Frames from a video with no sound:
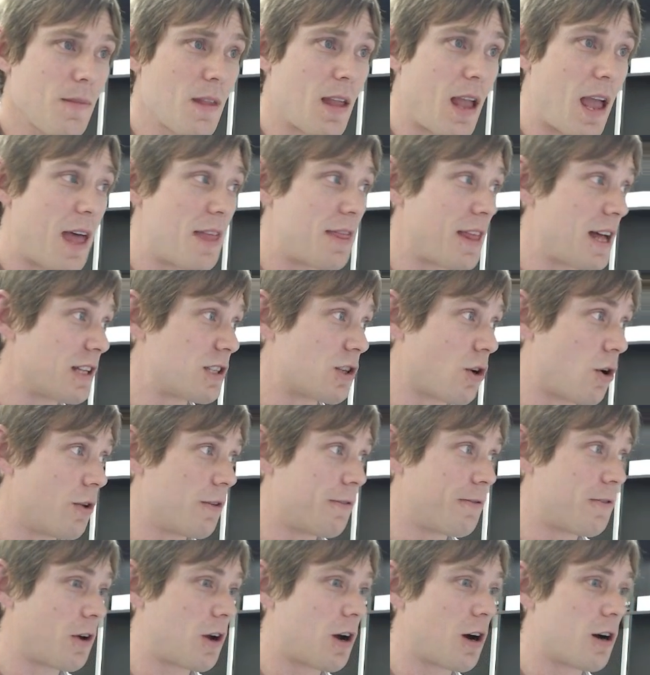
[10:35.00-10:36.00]
And that's all
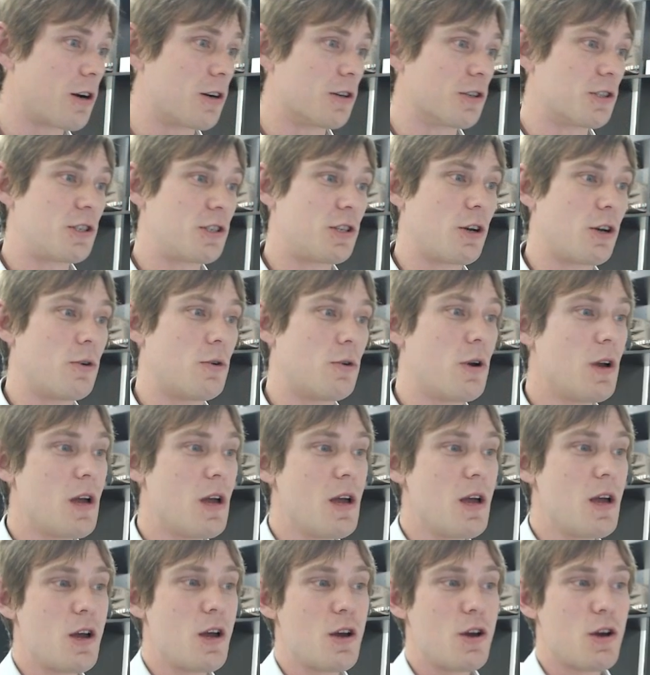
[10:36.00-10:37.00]
of the cars. So
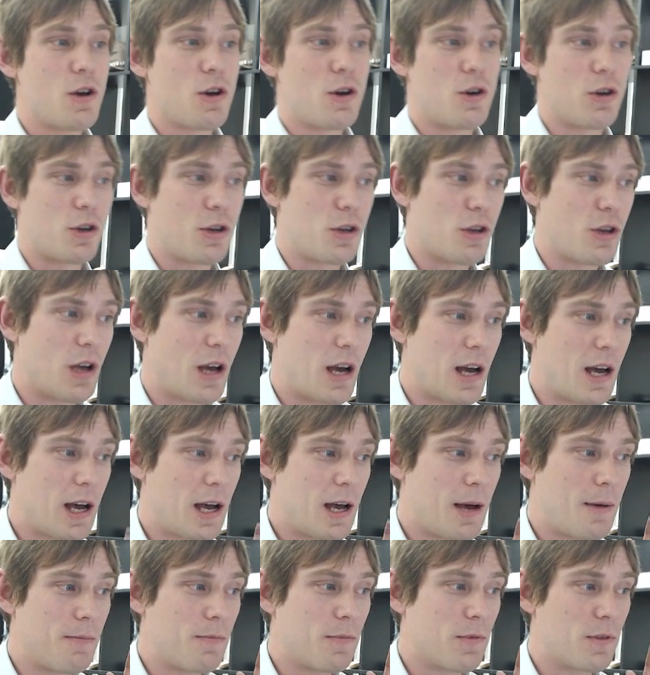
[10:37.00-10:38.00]

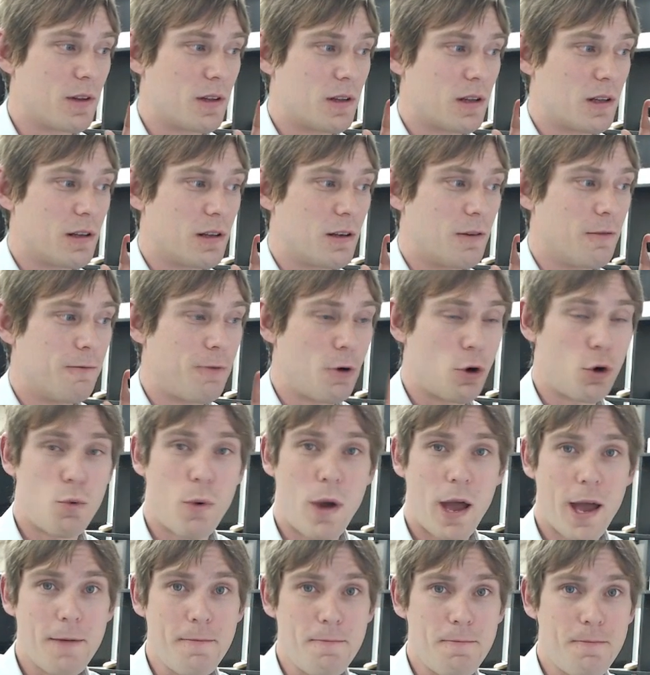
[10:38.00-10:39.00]
vote
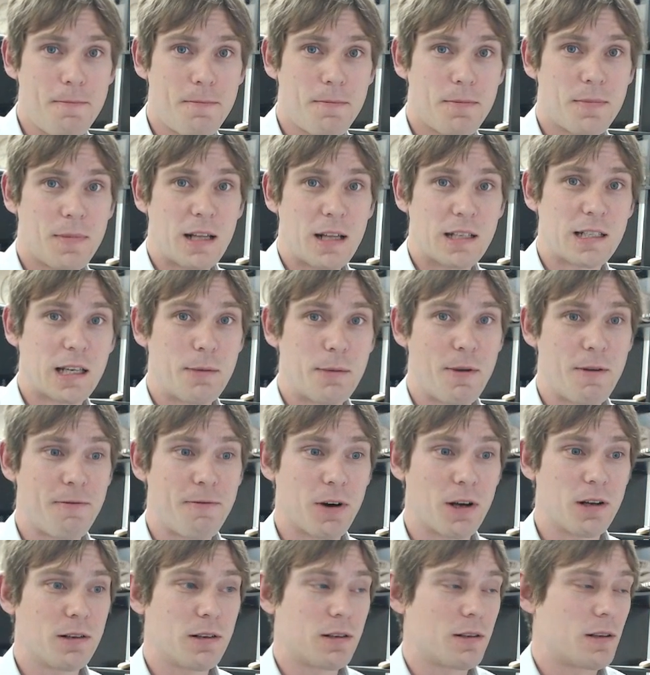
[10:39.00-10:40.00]
away. That's going to be
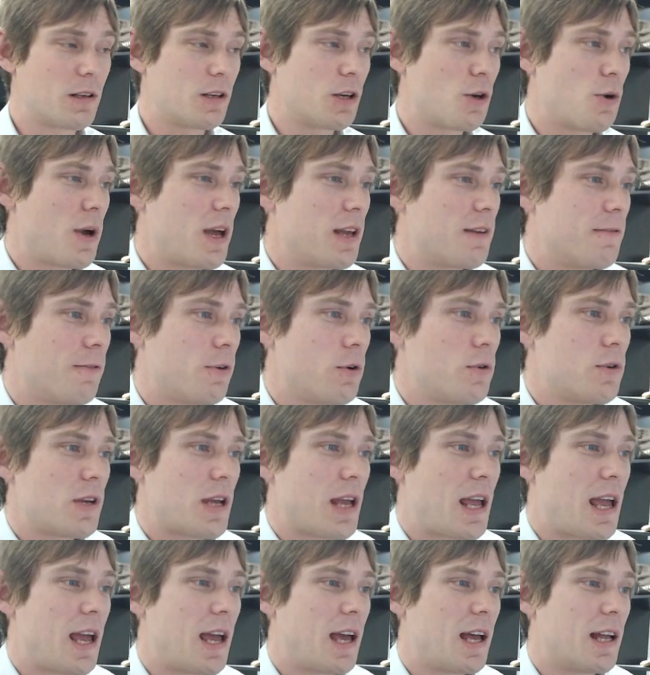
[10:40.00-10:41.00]
fun. Go ahead and vote.
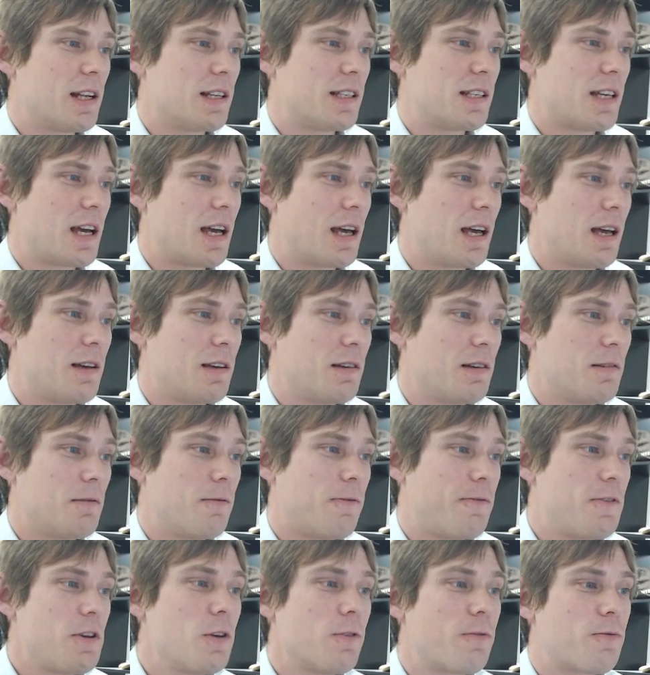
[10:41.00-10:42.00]
And
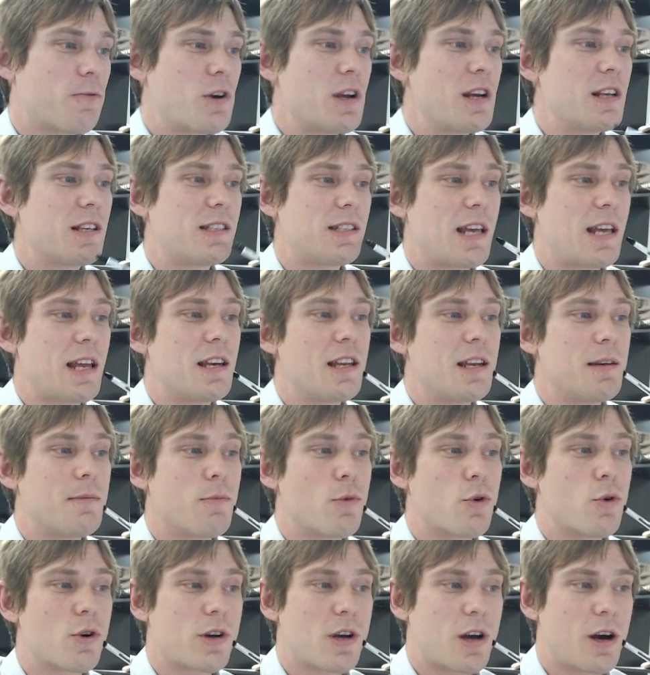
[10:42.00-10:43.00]
feel free to send in
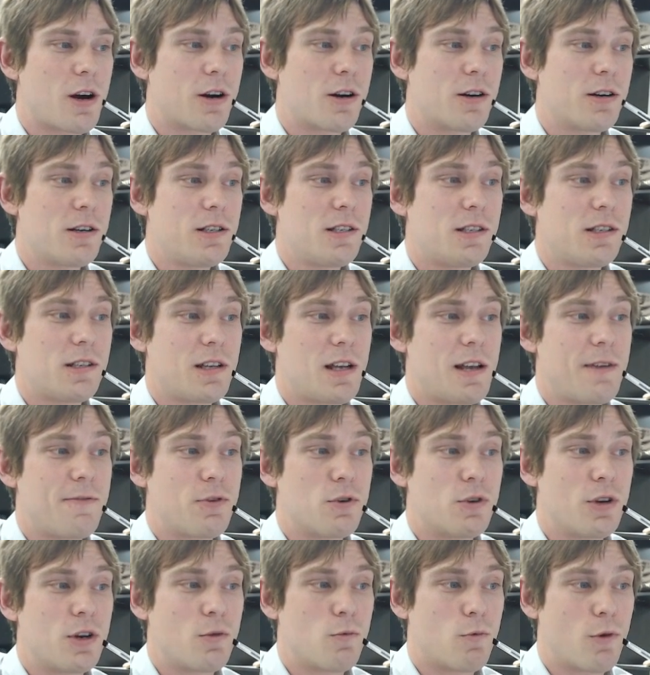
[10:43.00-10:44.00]
more cars. If
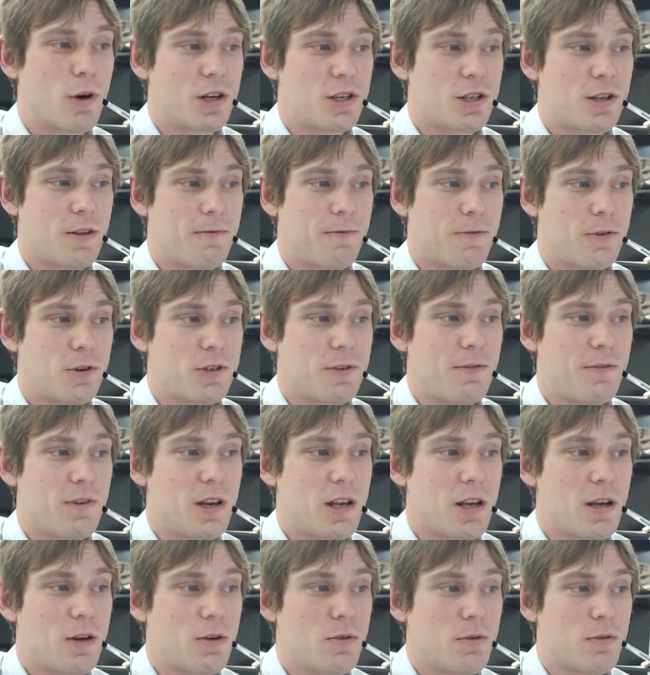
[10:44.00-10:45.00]
you didn't watch the first
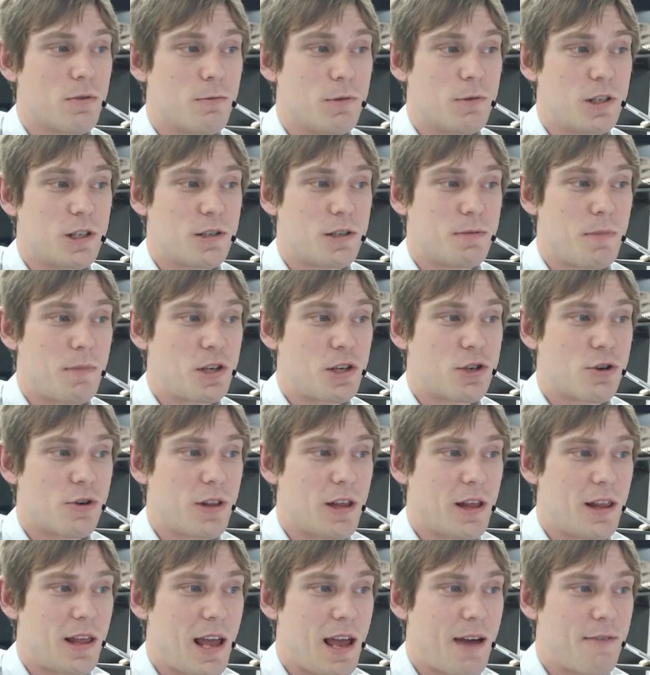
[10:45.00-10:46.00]
video, we just make sure
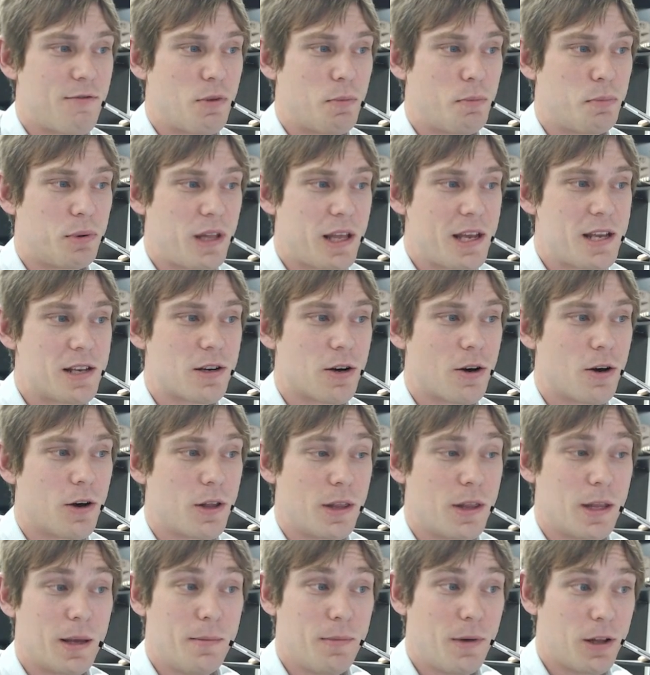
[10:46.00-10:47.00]
that they have the plate
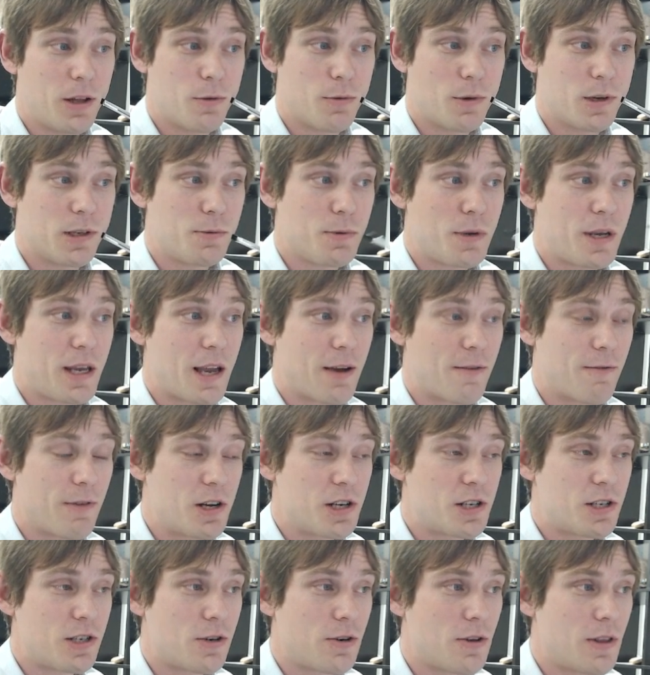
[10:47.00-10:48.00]
on them. Otherwise, we can't
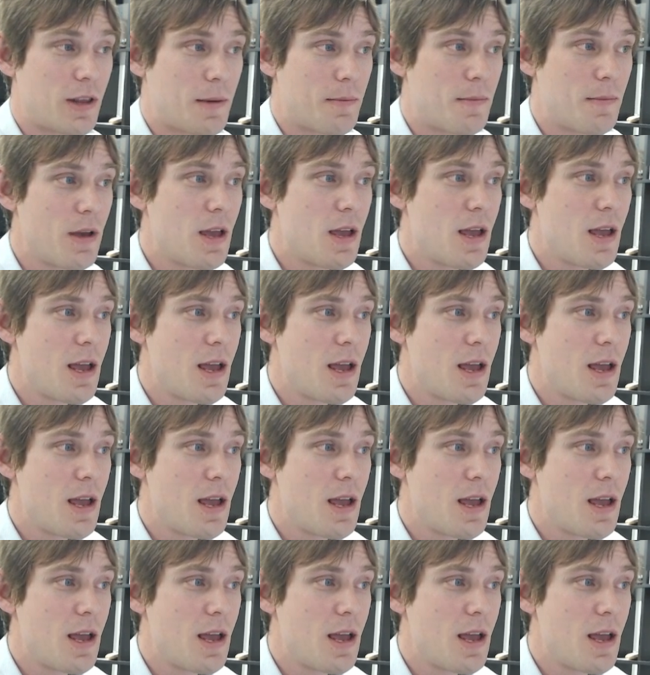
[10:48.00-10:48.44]
register them.